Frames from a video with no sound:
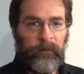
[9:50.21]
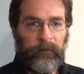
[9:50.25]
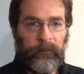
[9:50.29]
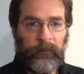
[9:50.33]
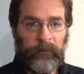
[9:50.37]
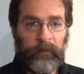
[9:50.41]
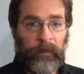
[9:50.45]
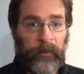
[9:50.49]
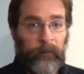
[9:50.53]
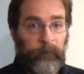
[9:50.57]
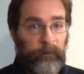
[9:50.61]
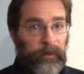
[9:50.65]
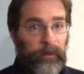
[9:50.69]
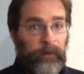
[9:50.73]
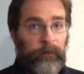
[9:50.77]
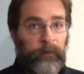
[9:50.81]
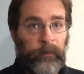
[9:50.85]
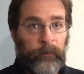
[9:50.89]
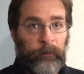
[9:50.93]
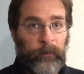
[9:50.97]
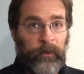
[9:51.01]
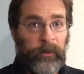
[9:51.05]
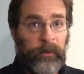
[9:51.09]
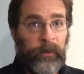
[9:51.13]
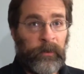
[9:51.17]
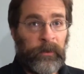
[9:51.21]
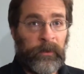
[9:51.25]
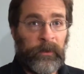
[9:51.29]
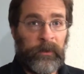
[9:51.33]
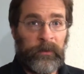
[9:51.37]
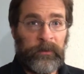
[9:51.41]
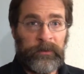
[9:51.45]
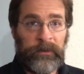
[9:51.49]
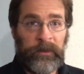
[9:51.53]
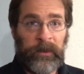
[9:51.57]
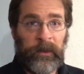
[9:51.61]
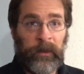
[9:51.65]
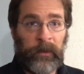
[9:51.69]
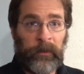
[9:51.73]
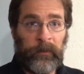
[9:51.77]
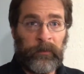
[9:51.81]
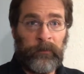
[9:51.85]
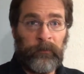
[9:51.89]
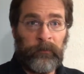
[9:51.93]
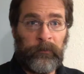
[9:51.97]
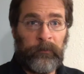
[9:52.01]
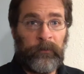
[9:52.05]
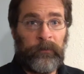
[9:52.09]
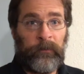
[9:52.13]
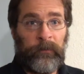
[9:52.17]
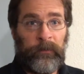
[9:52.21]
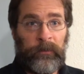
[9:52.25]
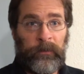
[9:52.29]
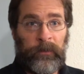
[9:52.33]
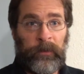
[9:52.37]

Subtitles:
Same thing with putting on chains.